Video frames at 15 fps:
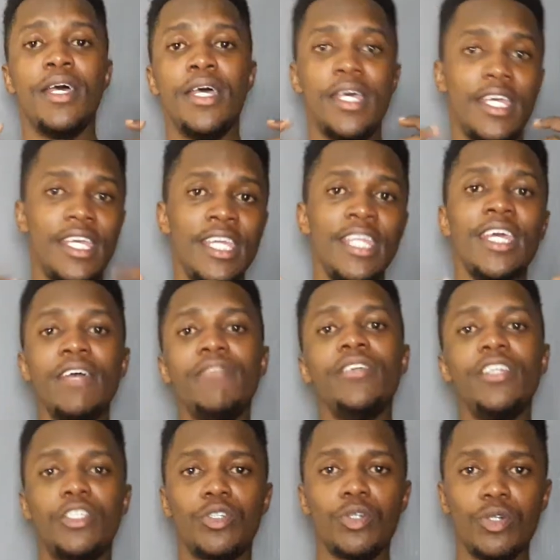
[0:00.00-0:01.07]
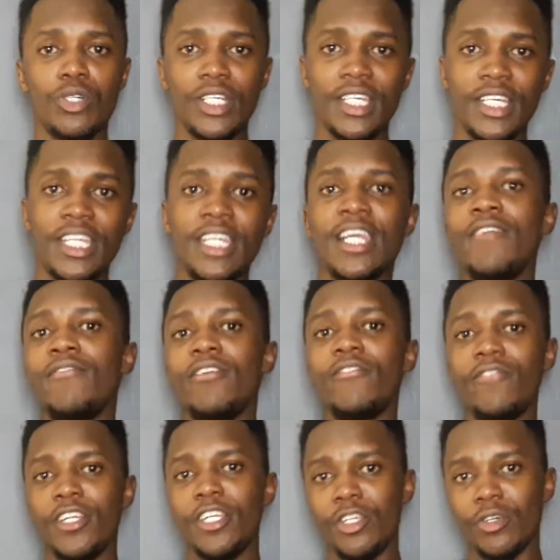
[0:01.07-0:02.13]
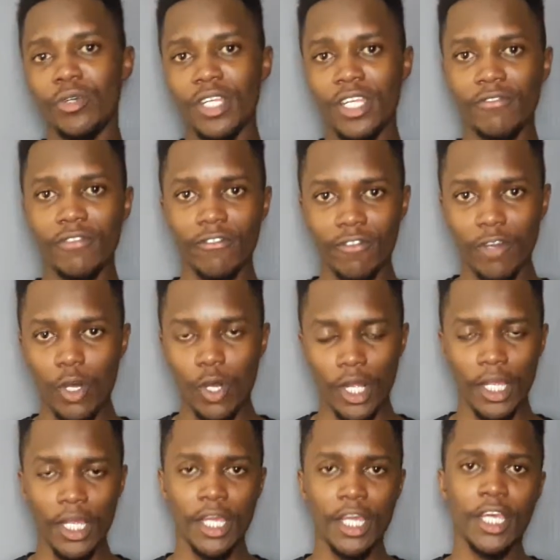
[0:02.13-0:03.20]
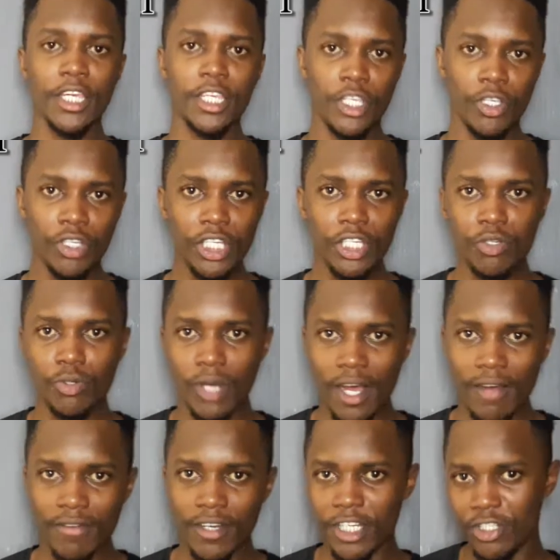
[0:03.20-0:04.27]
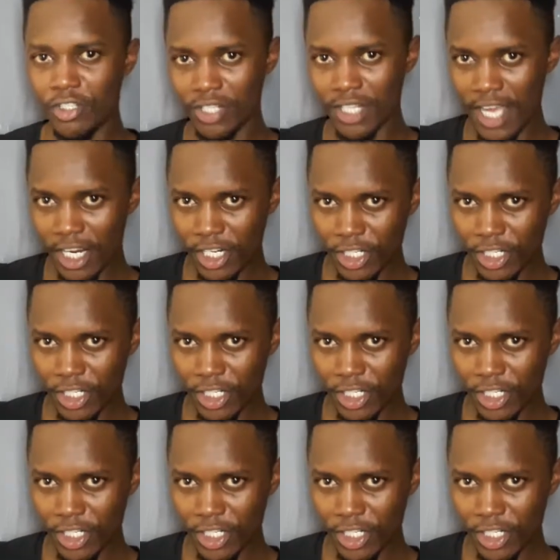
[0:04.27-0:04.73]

In every story, in every video, in every vlog, you need to have an introduction,